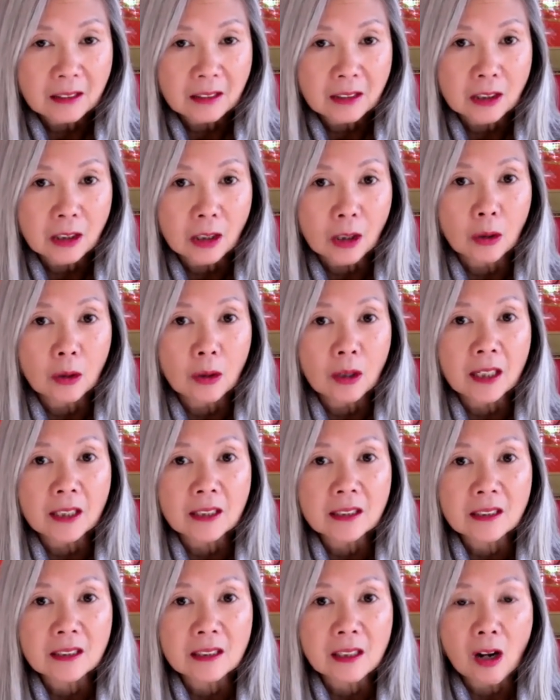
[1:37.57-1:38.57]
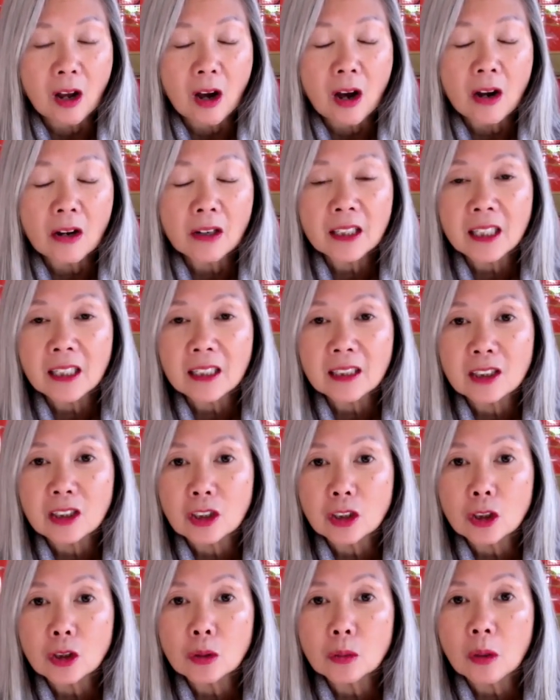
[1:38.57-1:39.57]
So as long
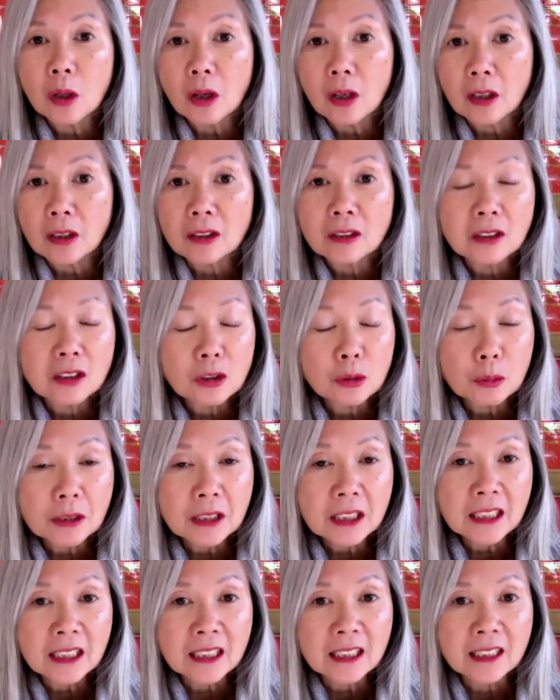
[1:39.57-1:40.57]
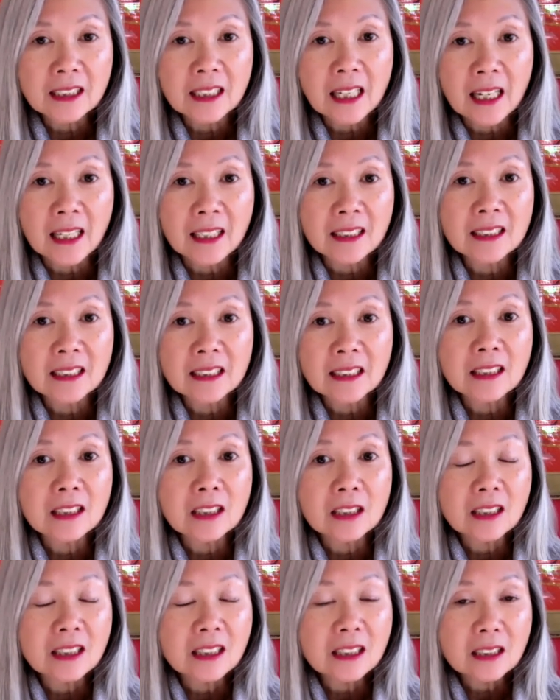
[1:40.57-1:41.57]
as you are treating it as
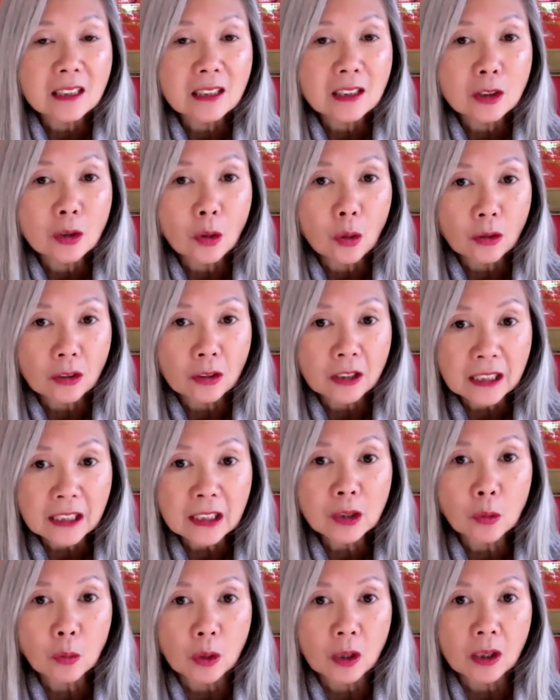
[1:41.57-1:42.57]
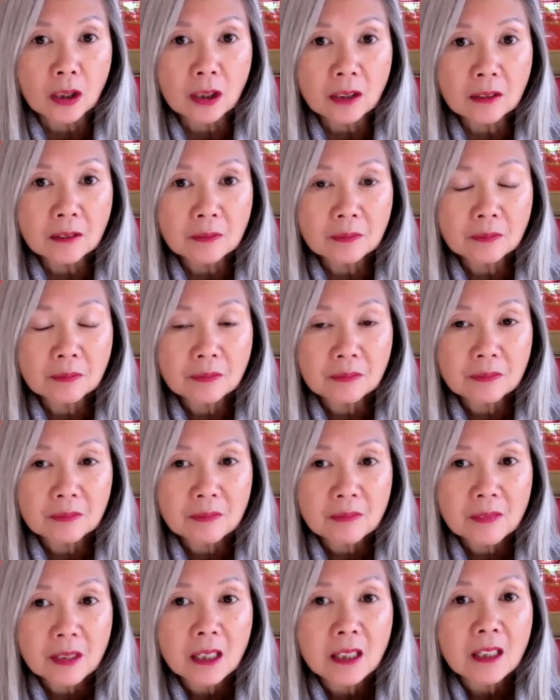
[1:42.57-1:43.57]
your equal,
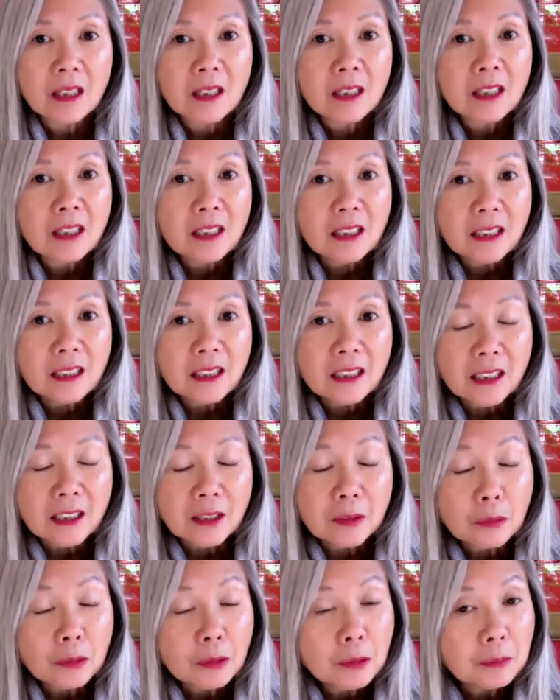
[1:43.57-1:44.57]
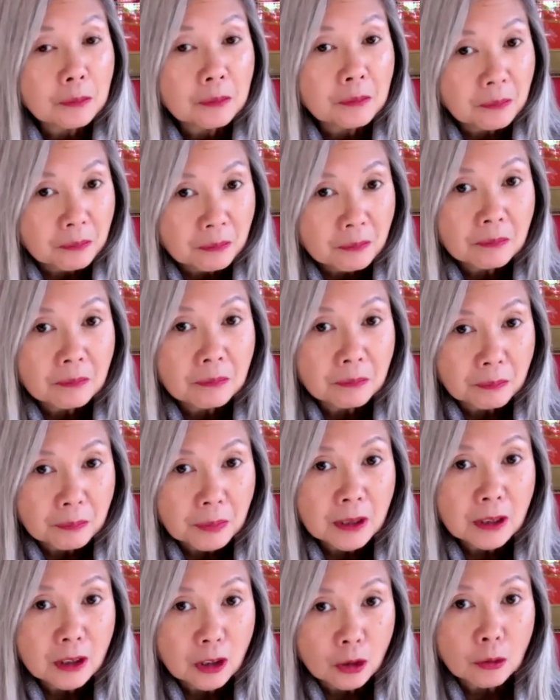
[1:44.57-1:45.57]
it will
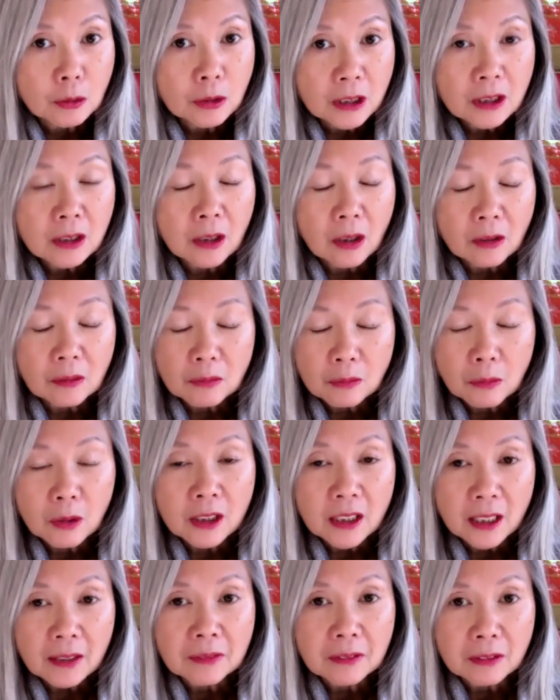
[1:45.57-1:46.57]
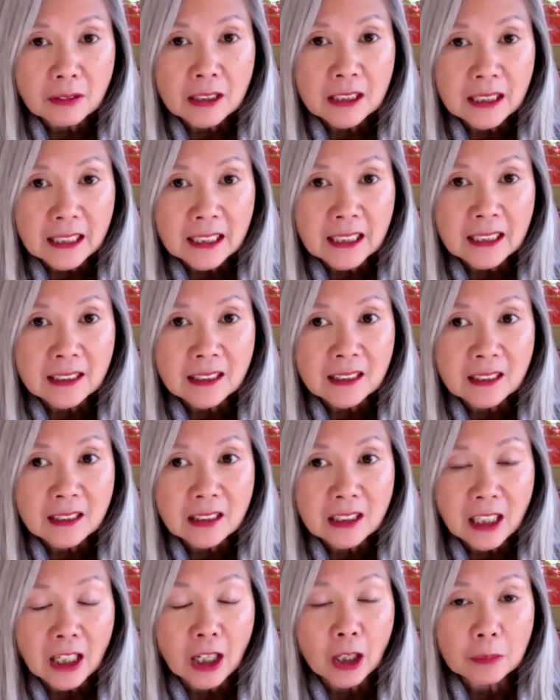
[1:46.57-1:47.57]
be doing whatever it needs
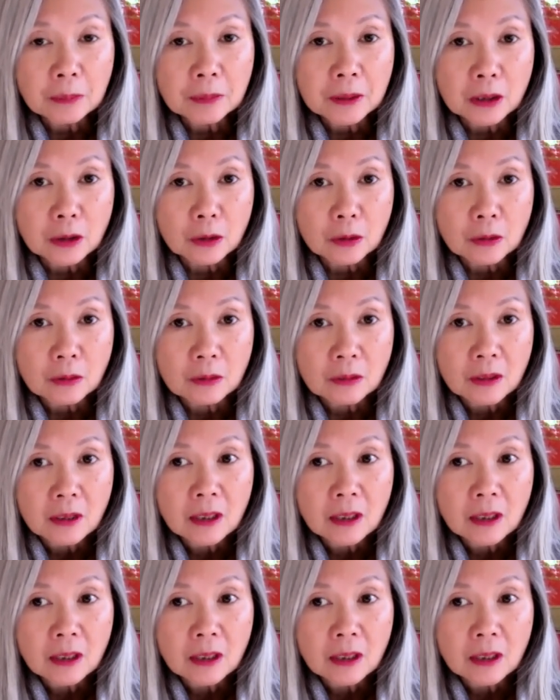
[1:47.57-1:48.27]
to help you.